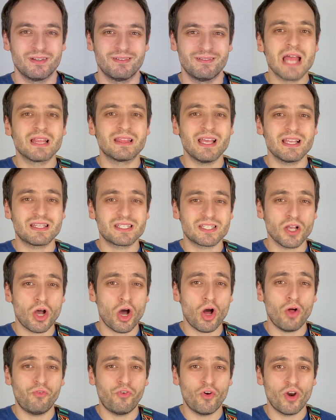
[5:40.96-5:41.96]
That's
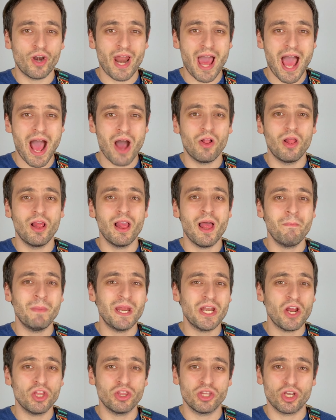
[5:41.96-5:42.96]
all for now. Let
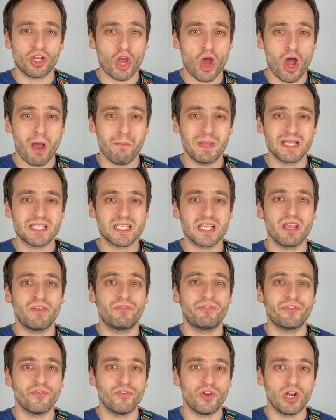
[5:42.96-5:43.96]
me know in the comments
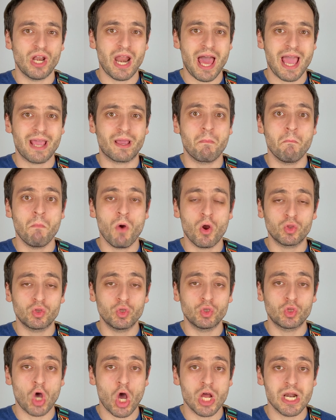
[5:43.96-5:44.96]
if you would like more
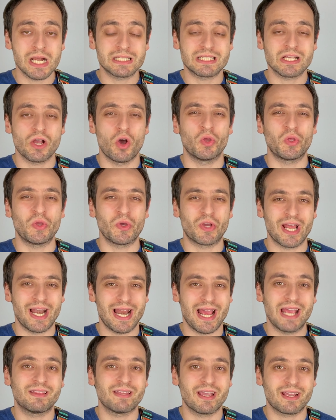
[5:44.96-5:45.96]
tutorials on
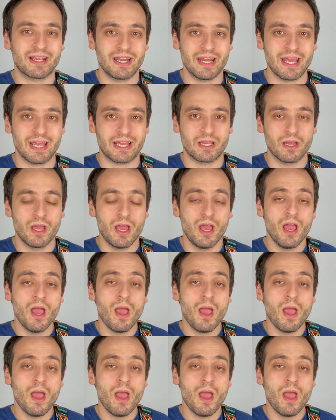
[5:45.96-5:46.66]
ukulele technique.